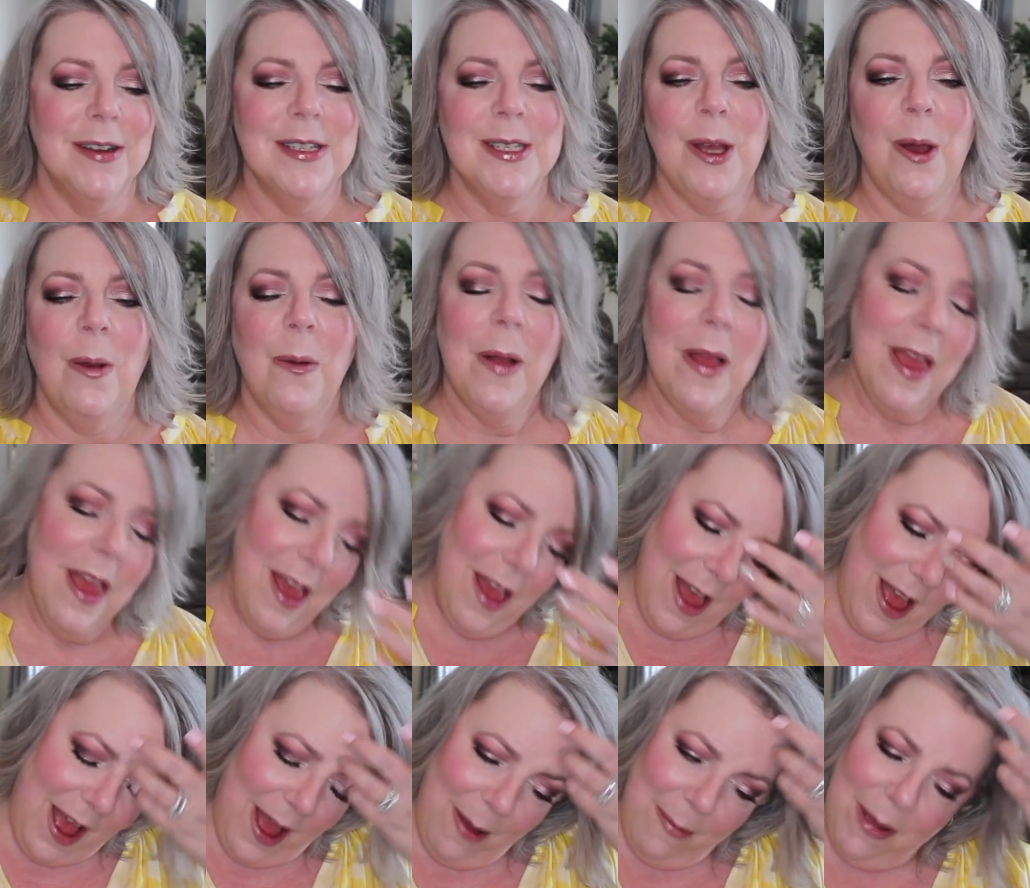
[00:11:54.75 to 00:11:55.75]
So
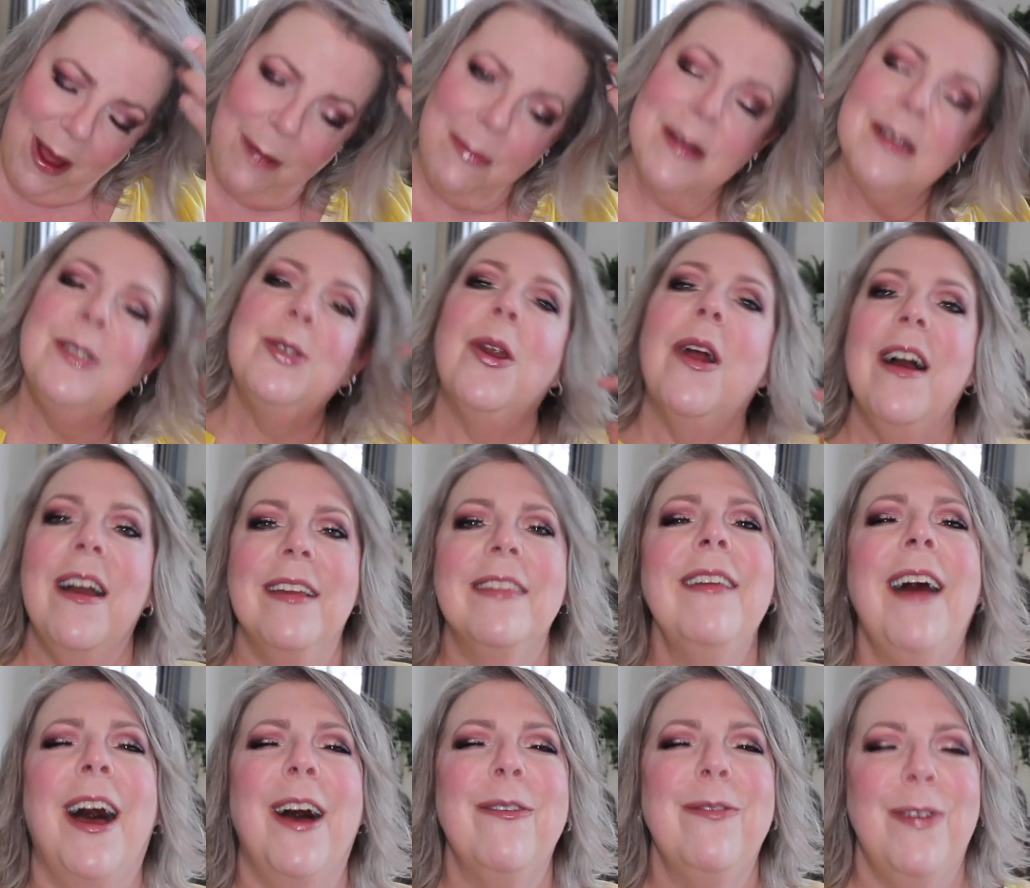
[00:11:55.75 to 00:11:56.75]
um, I've been trying
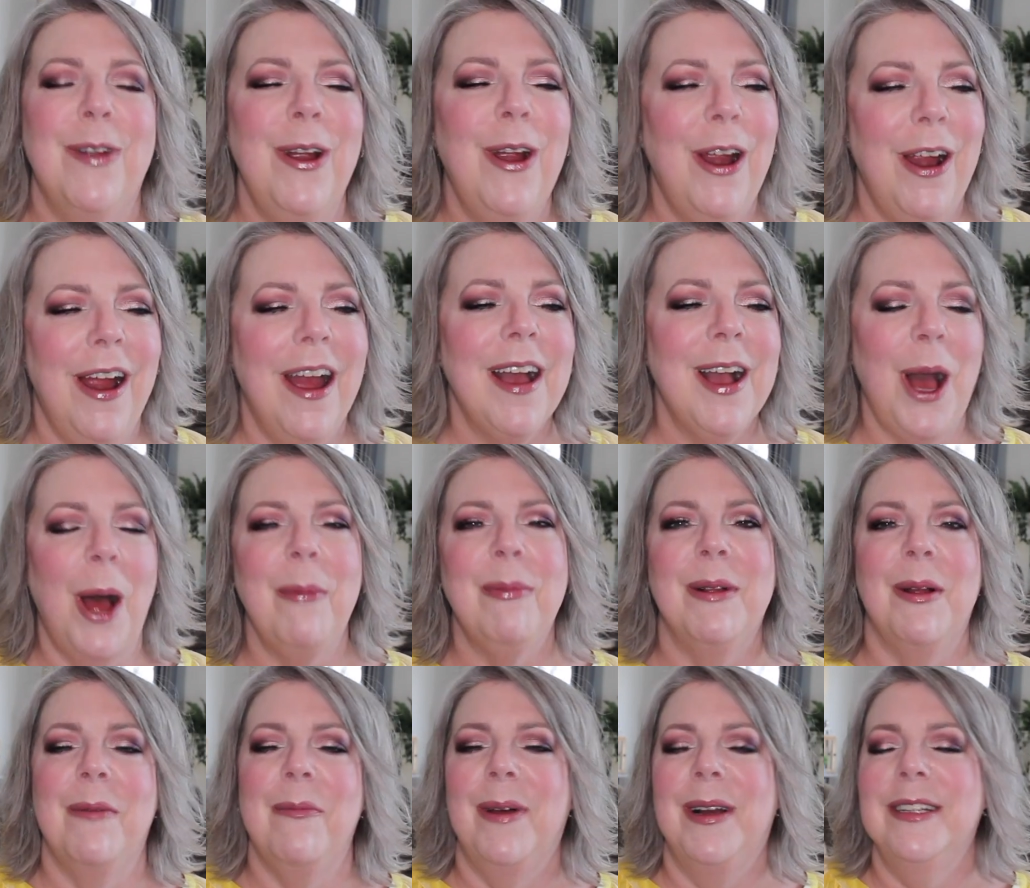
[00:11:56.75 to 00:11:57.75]
that for a
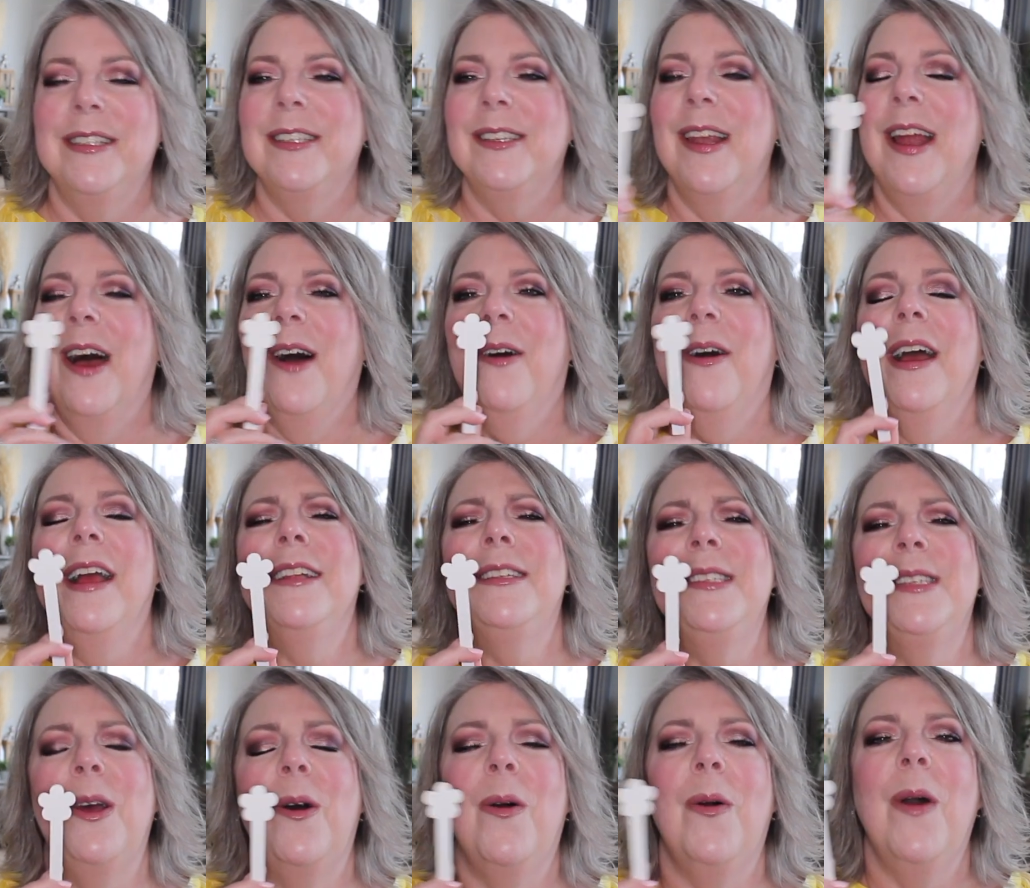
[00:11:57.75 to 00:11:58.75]
couple of months now and
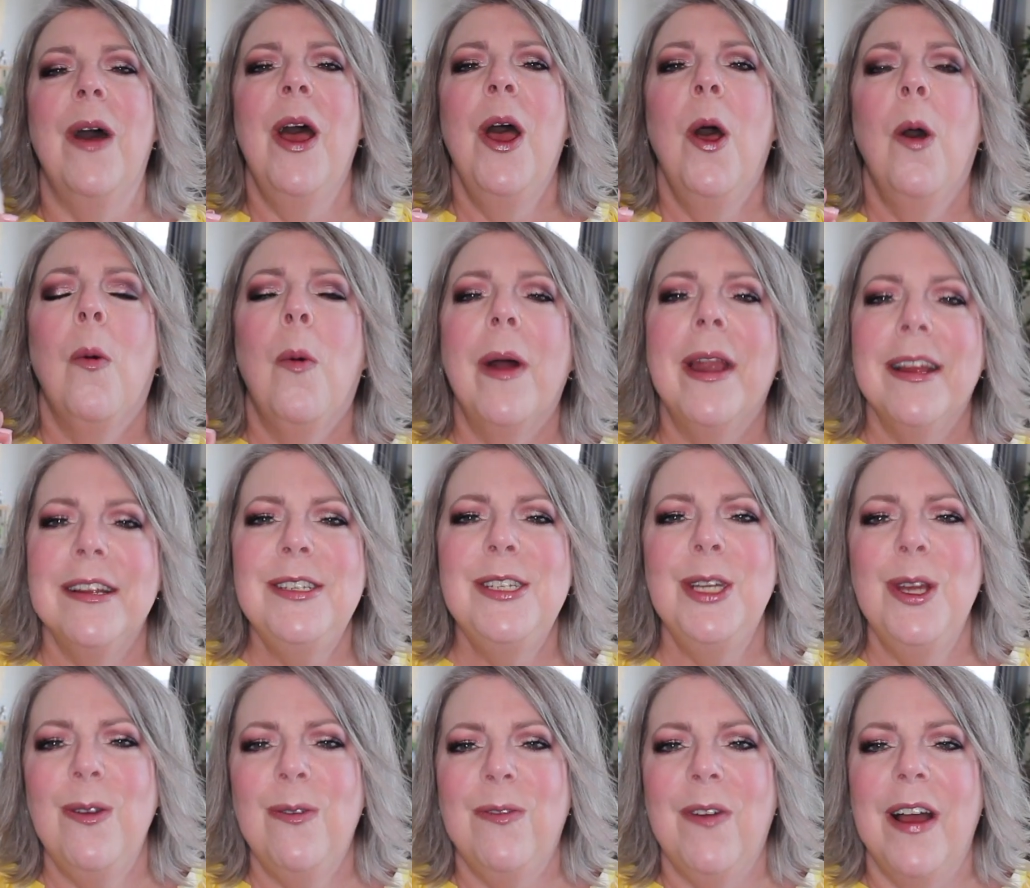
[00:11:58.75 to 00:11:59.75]
so what I
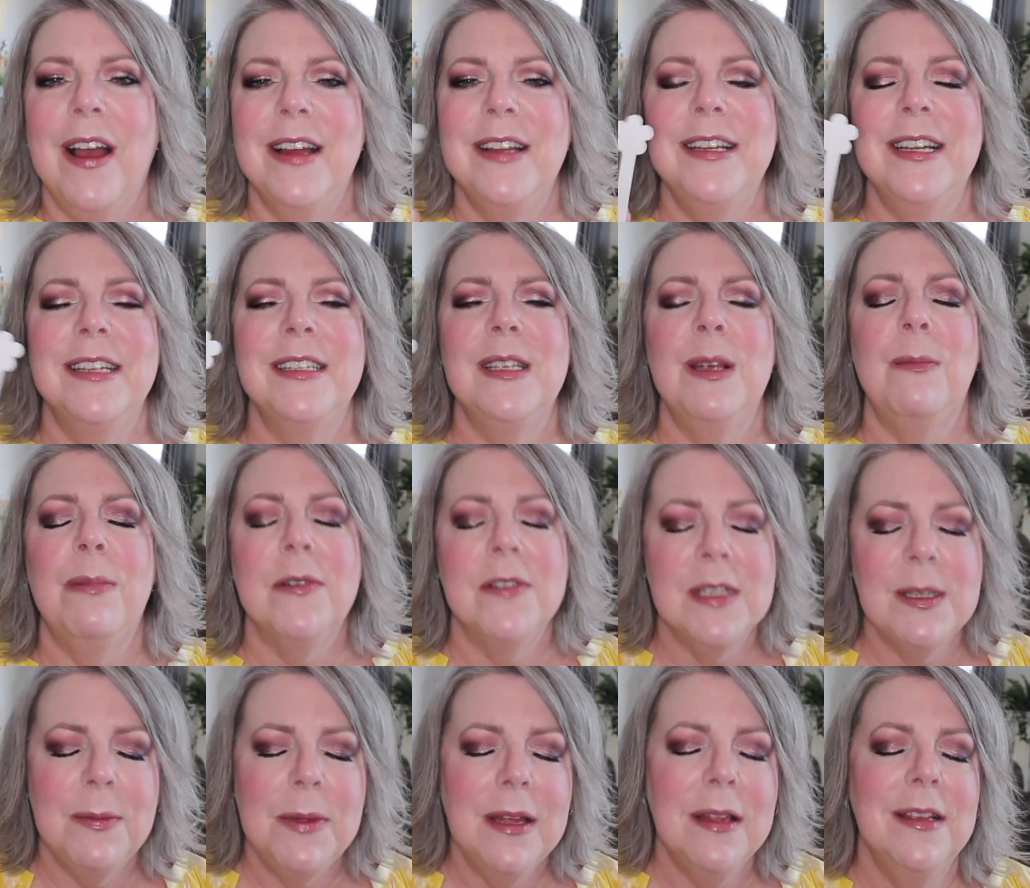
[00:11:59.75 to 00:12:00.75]
do find is it
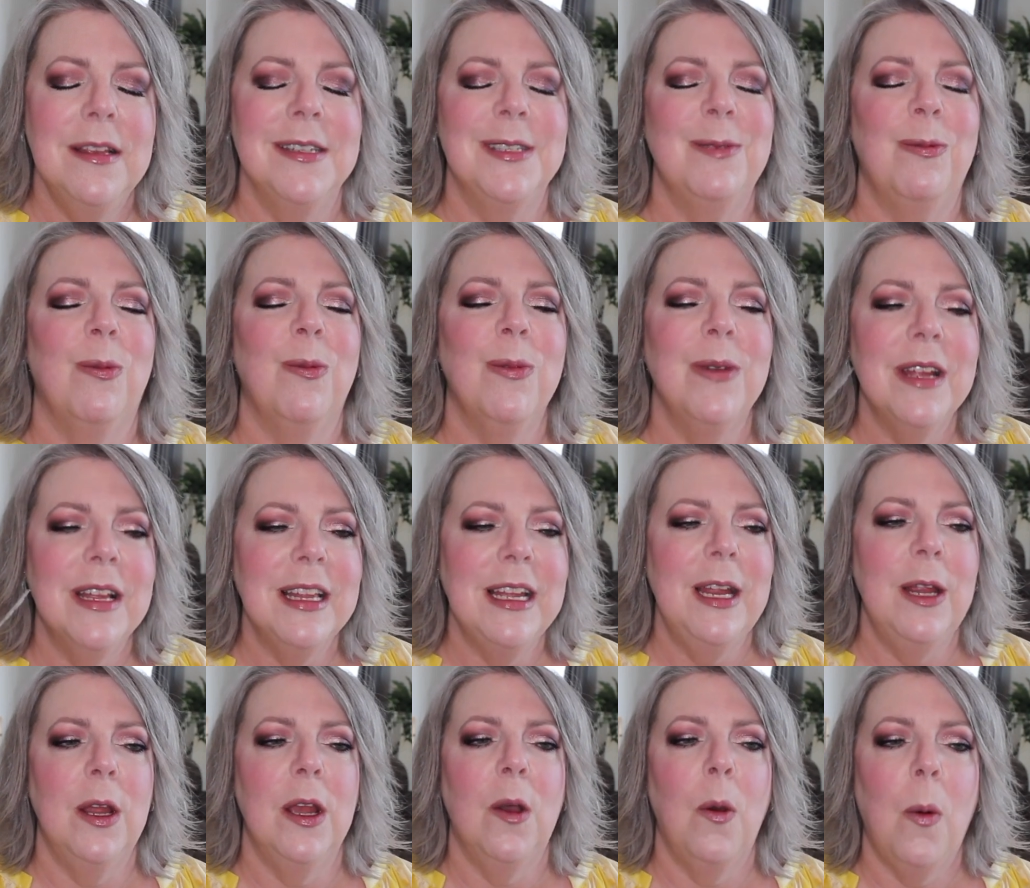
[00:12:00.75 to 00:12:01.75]
puts this
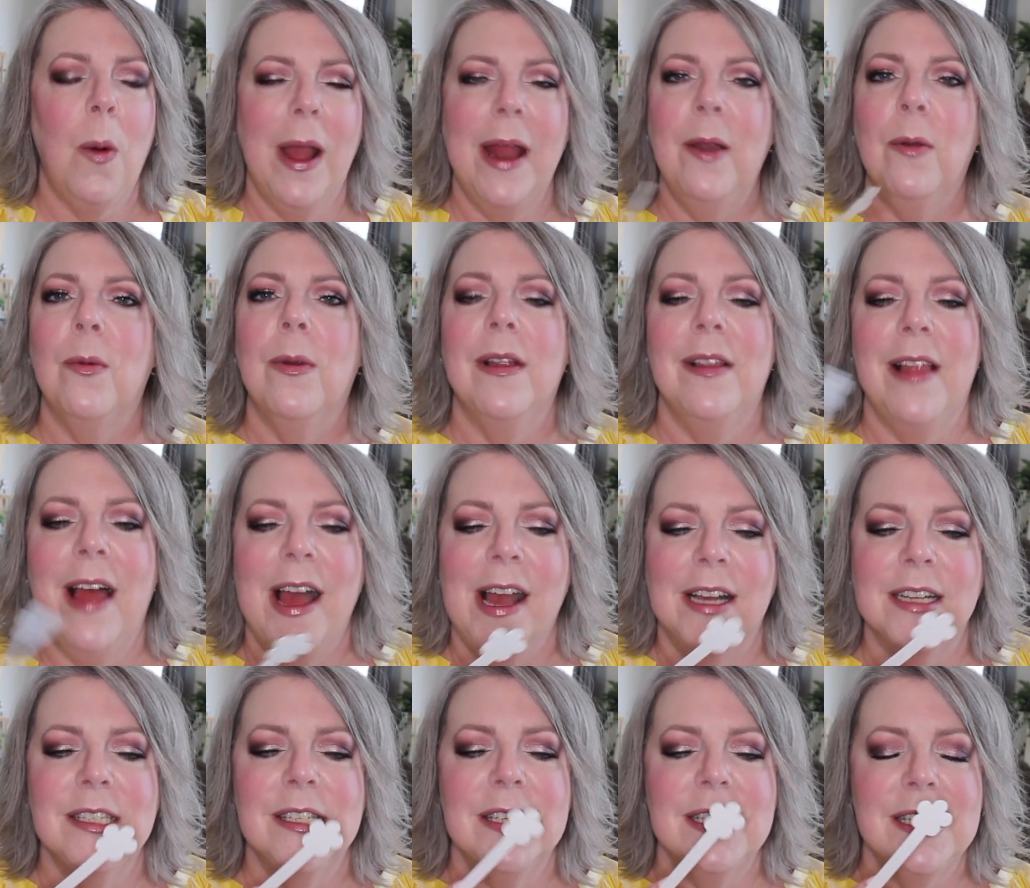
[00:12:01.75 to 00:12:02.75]
really quite
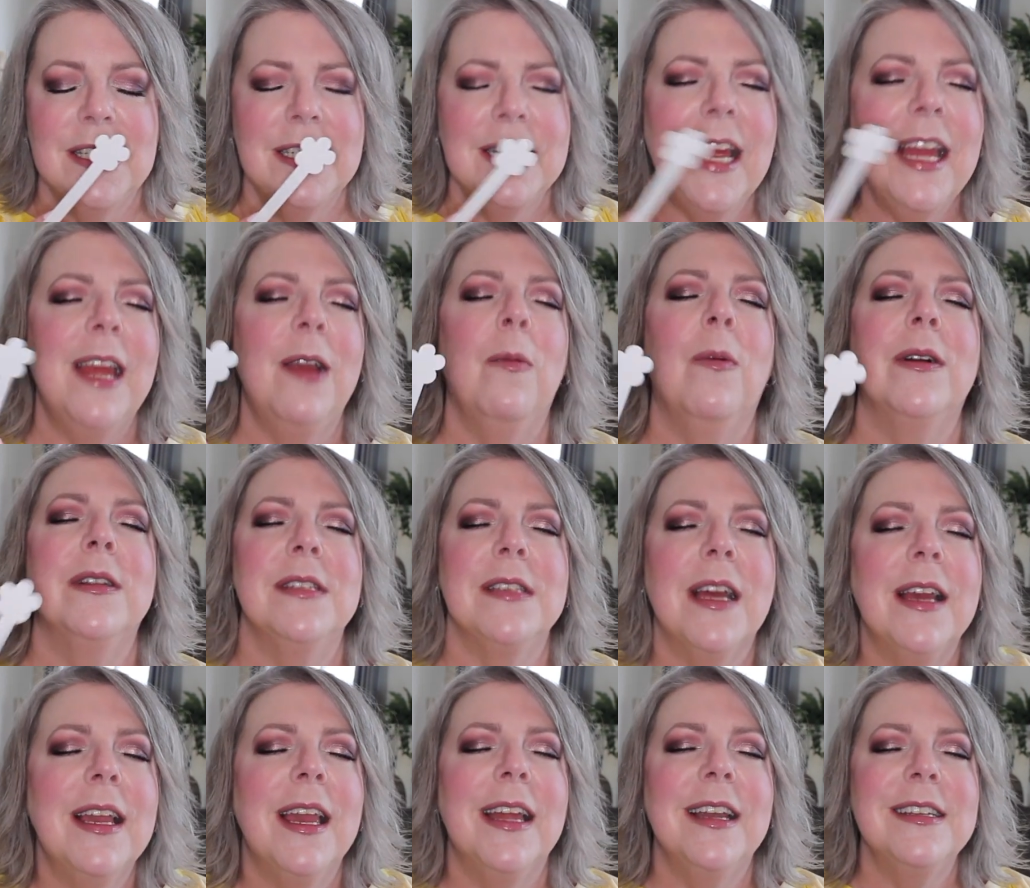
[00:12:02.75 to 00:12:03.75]
relaxed state once
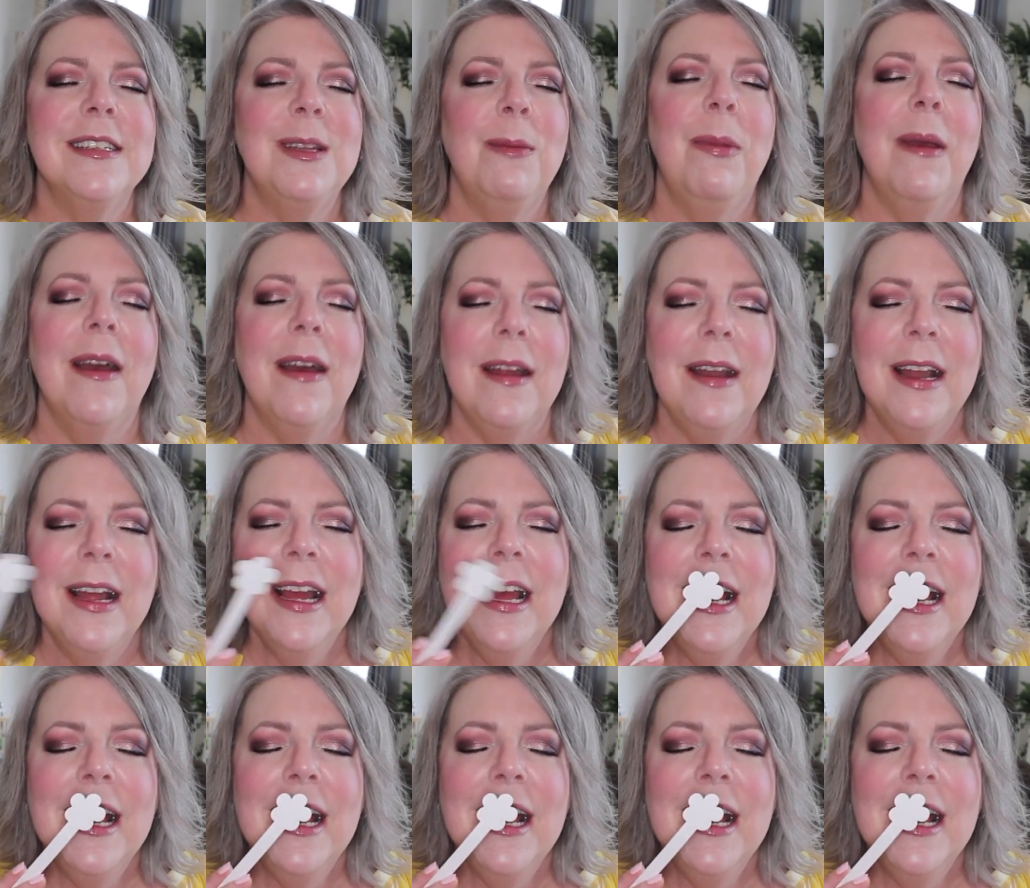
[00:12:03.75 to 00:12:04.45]
I get into bed.